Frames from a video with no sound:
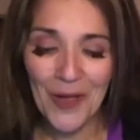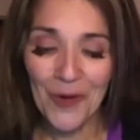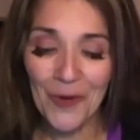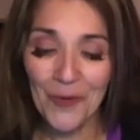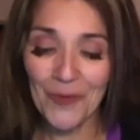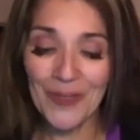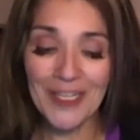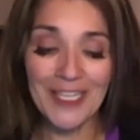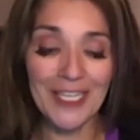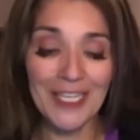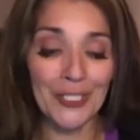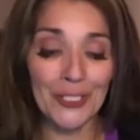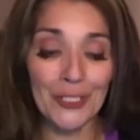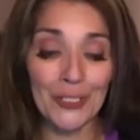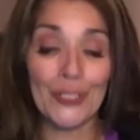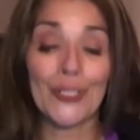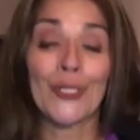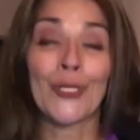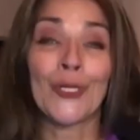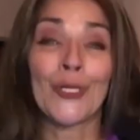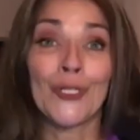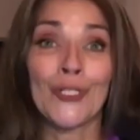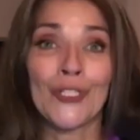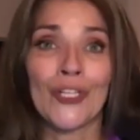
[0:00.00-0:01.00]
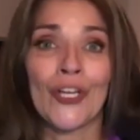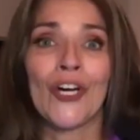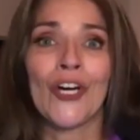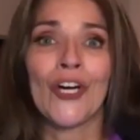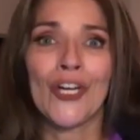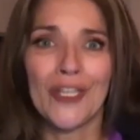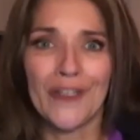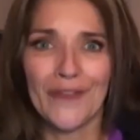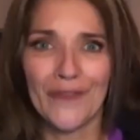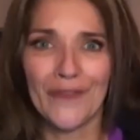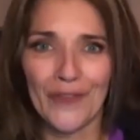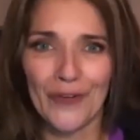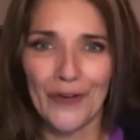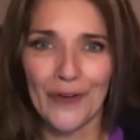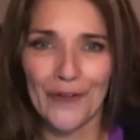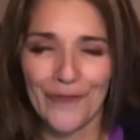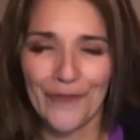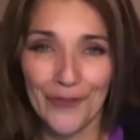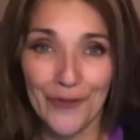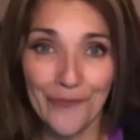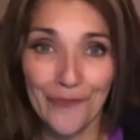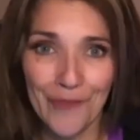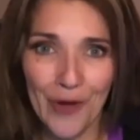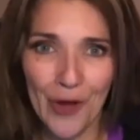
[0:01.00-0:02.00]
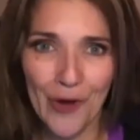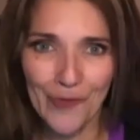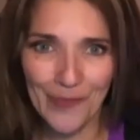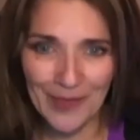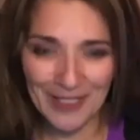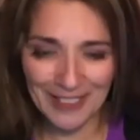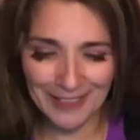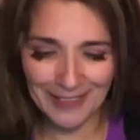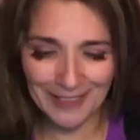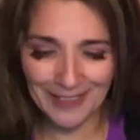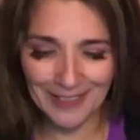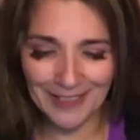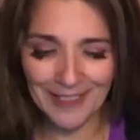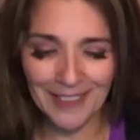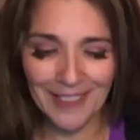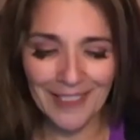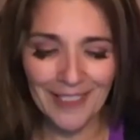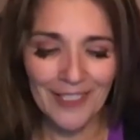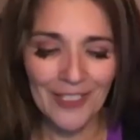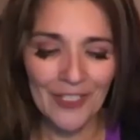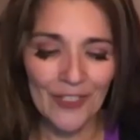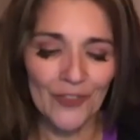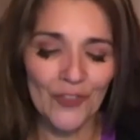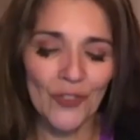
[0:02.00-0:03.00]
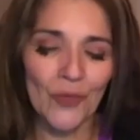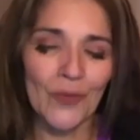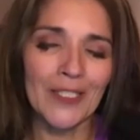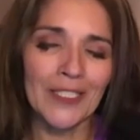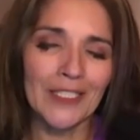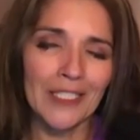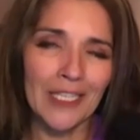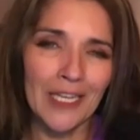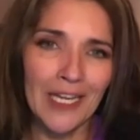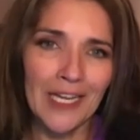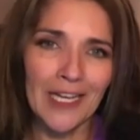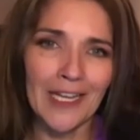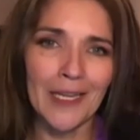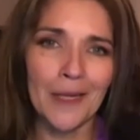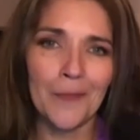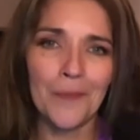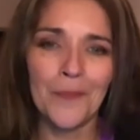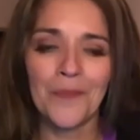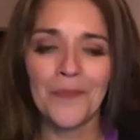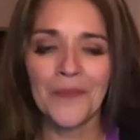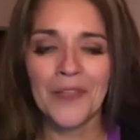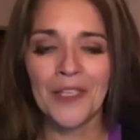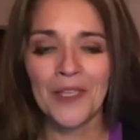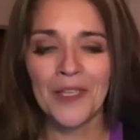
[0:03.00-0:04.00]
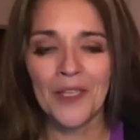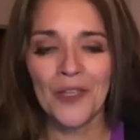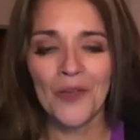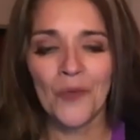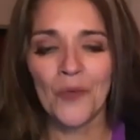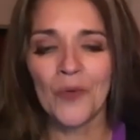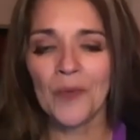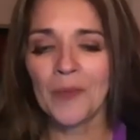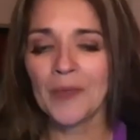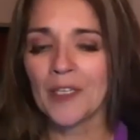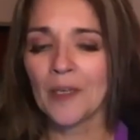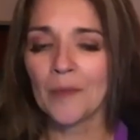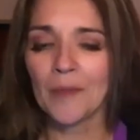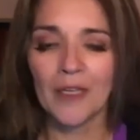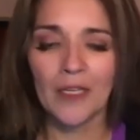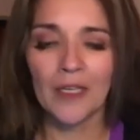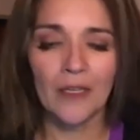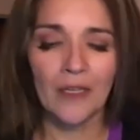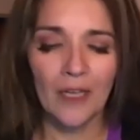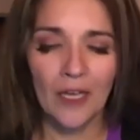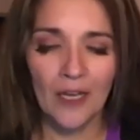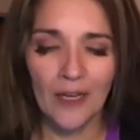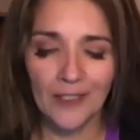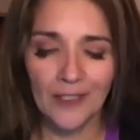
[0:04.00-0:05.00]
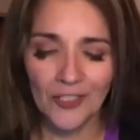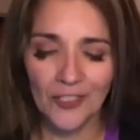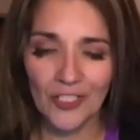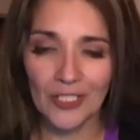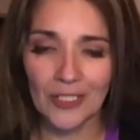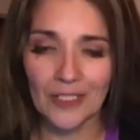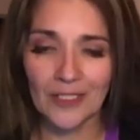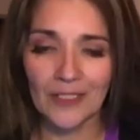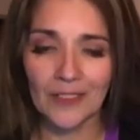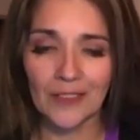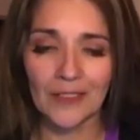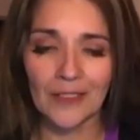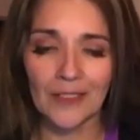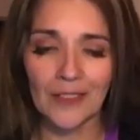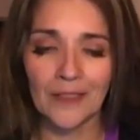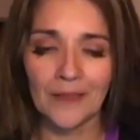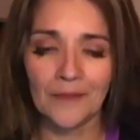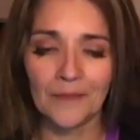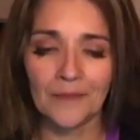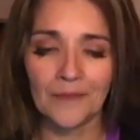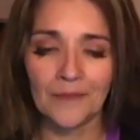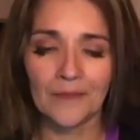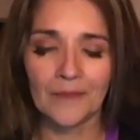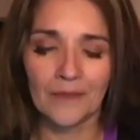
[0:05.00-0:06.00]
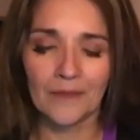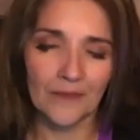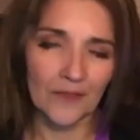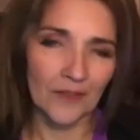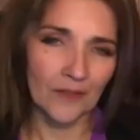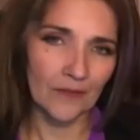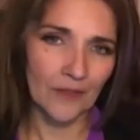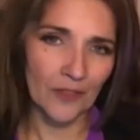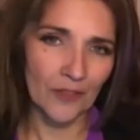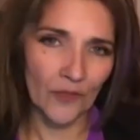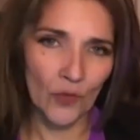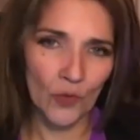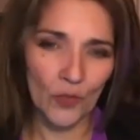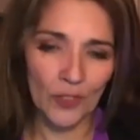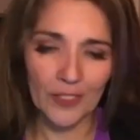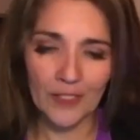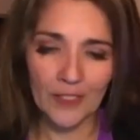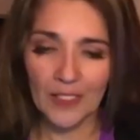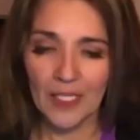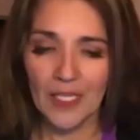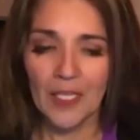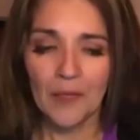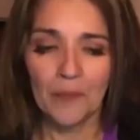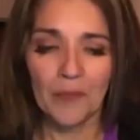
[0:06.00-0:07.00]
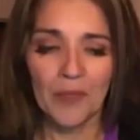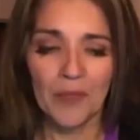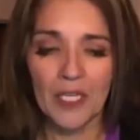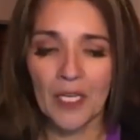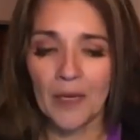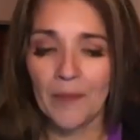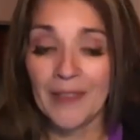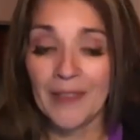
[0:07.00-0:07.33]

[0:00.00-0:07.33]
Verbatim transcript: We get turned on for a few moments. So, in time, we become unconsciously, of course, become